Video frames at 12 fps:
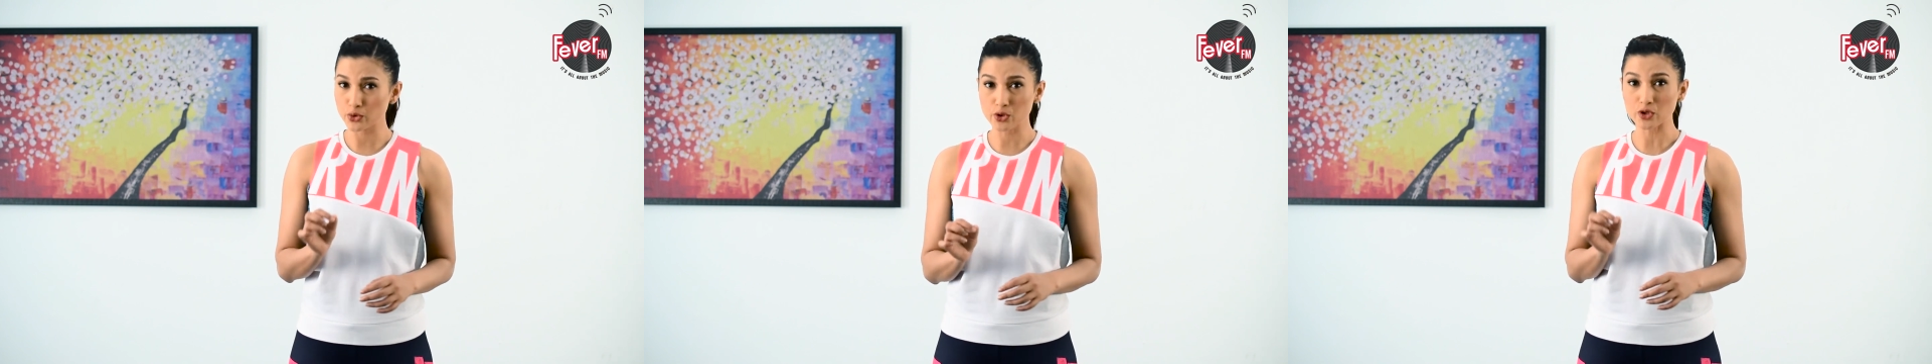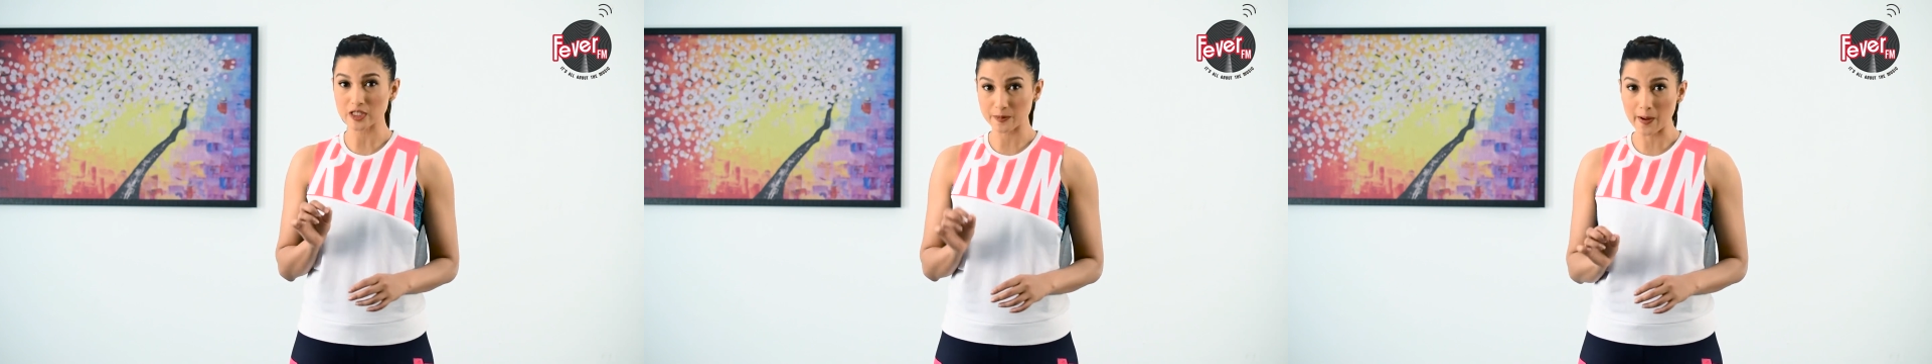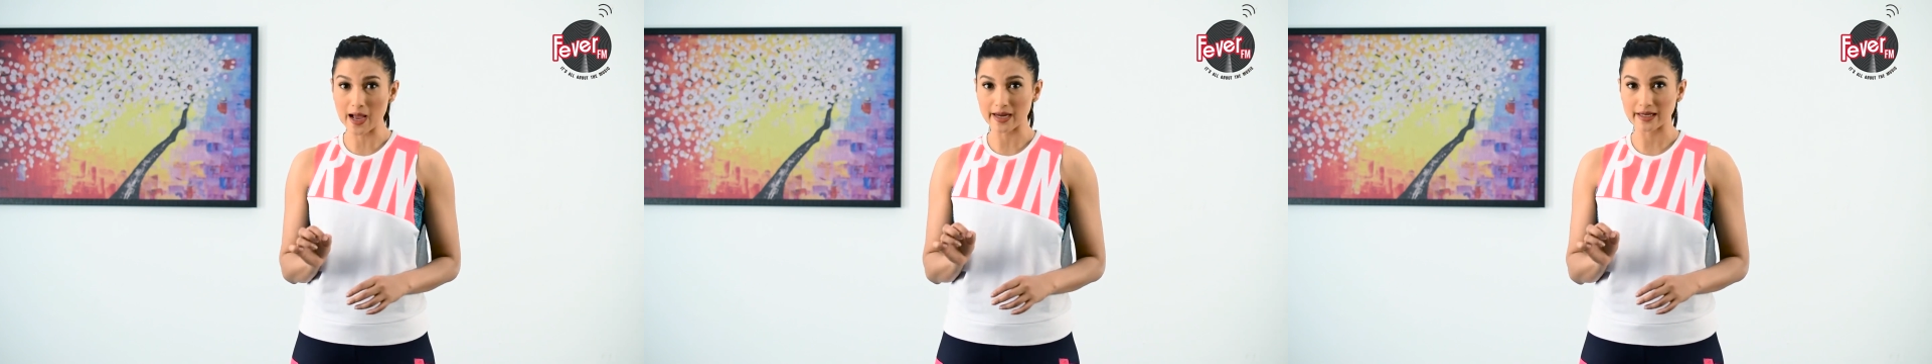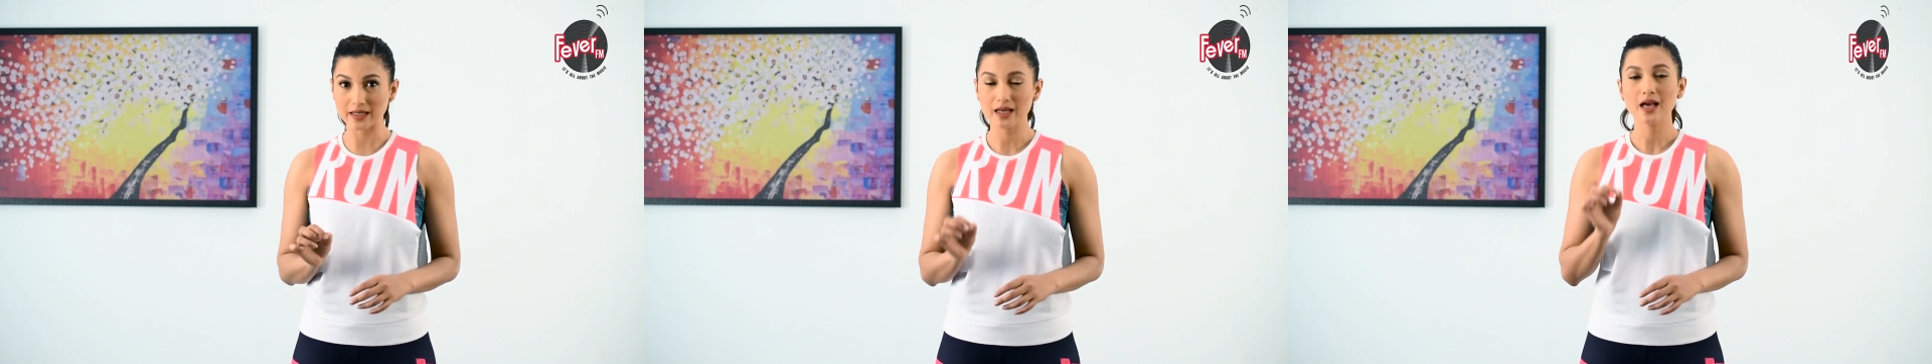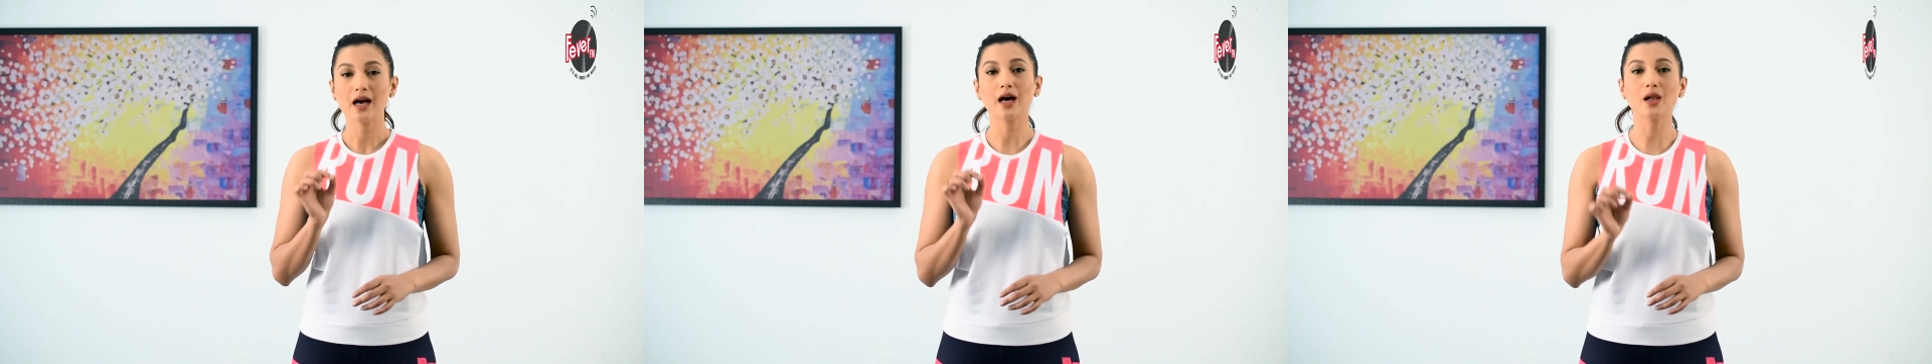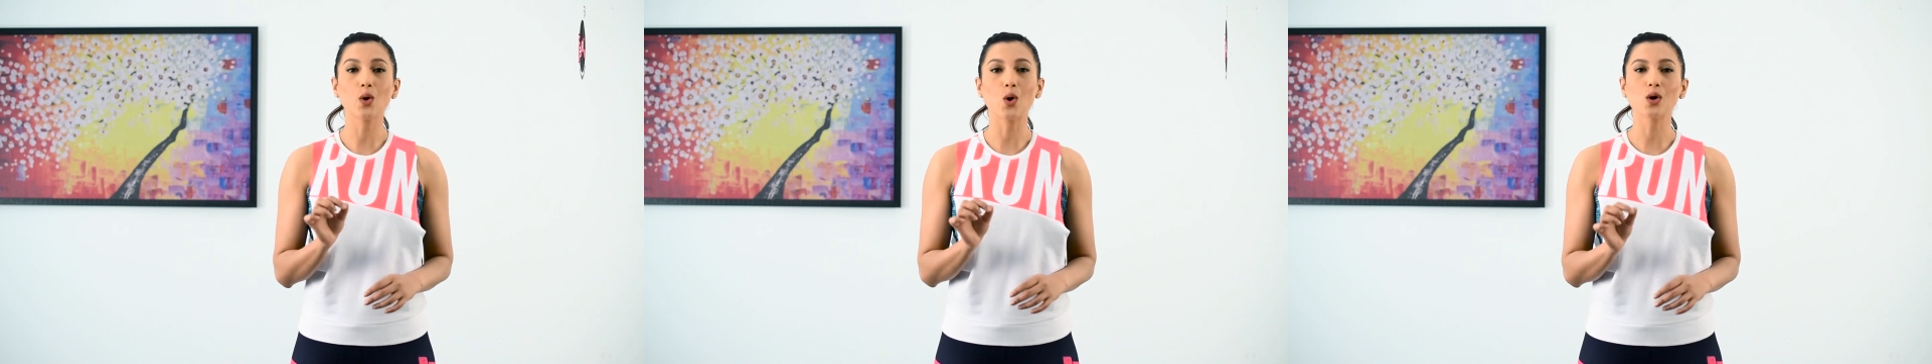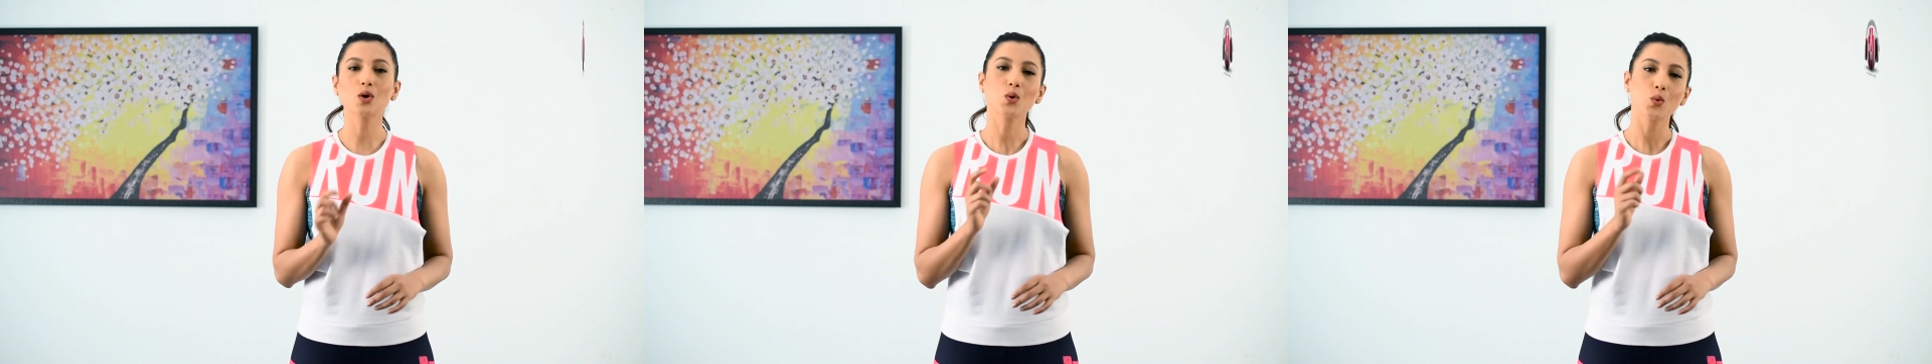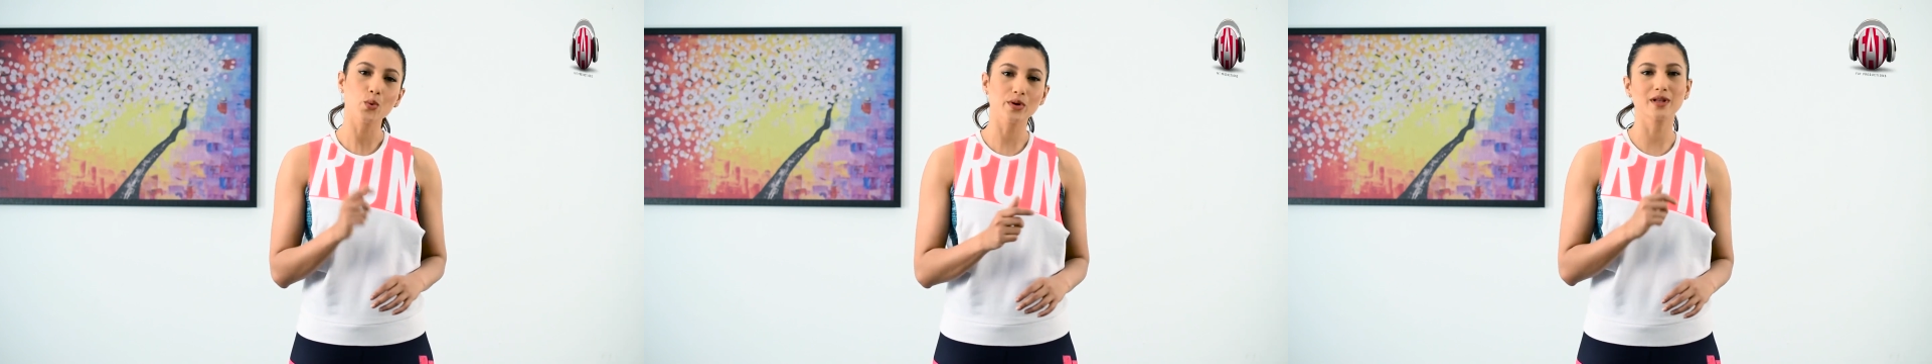to your spine along
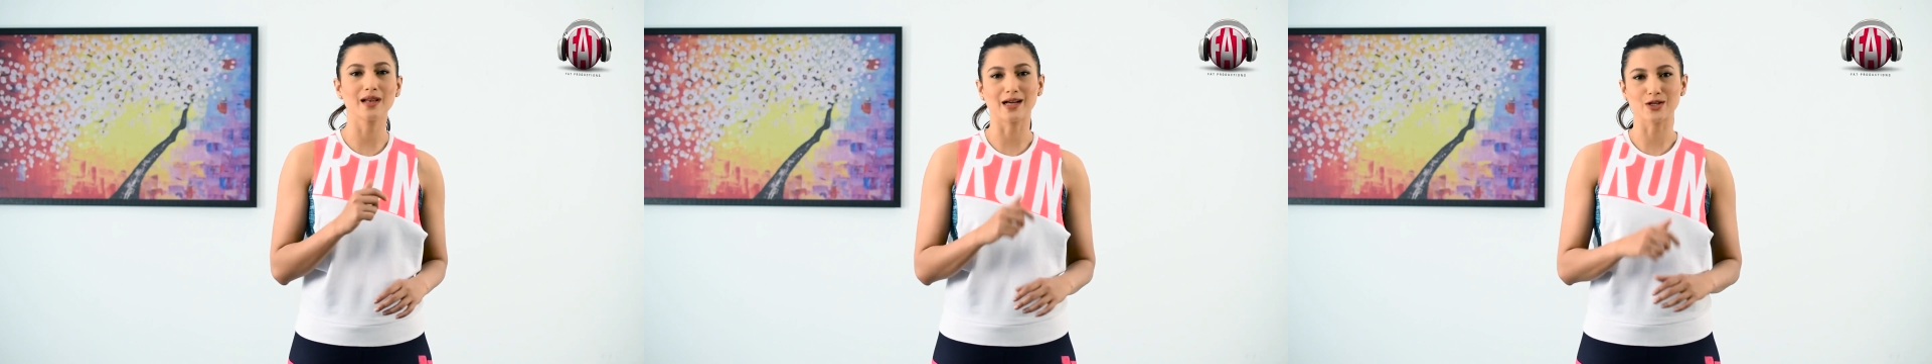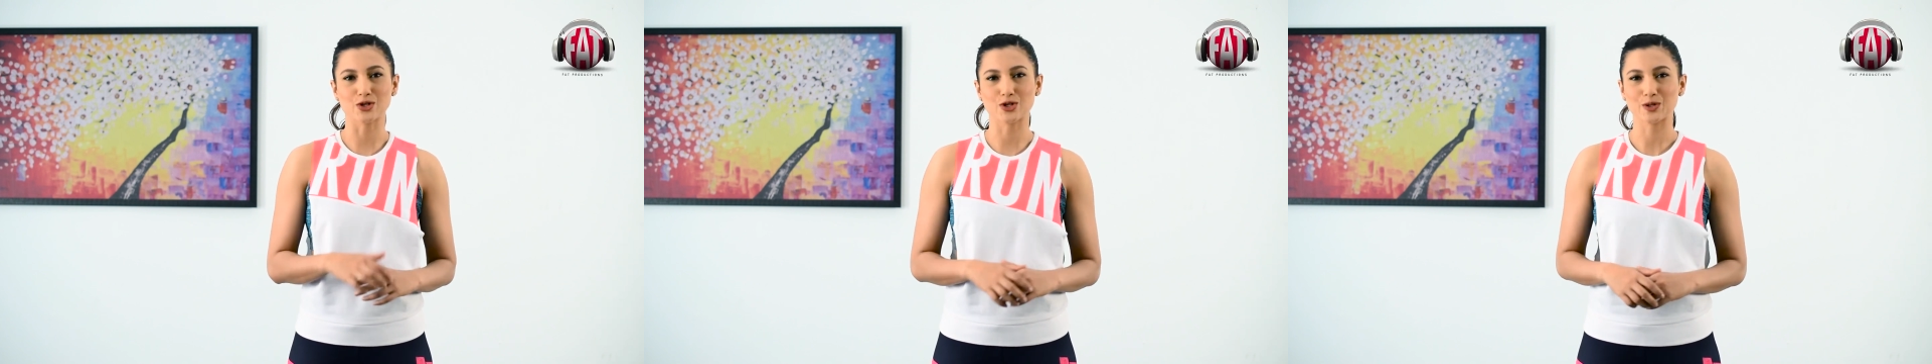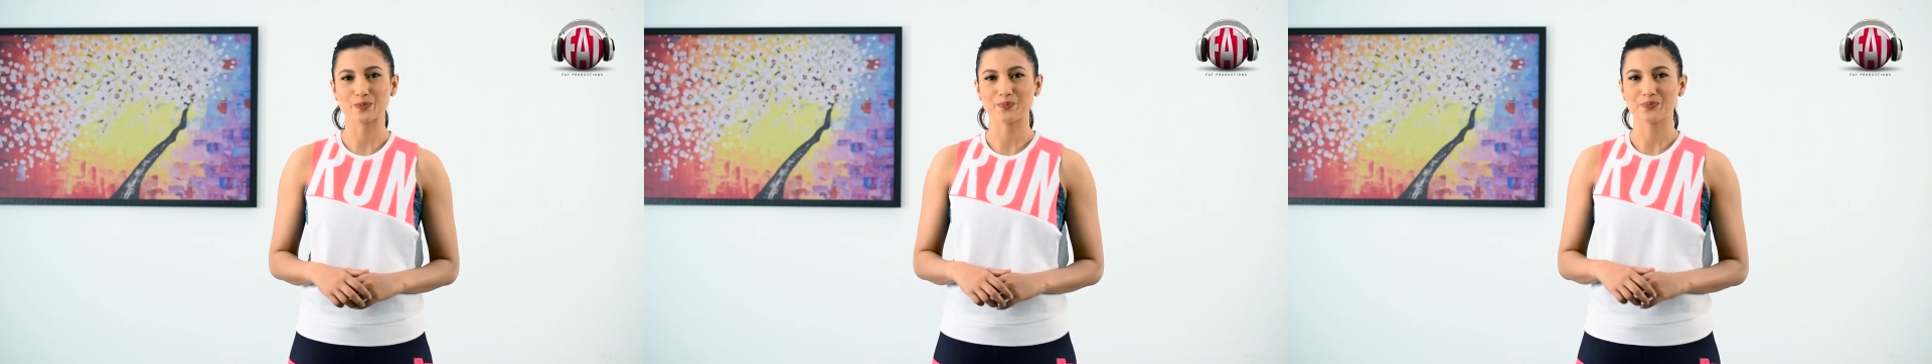with the lunge.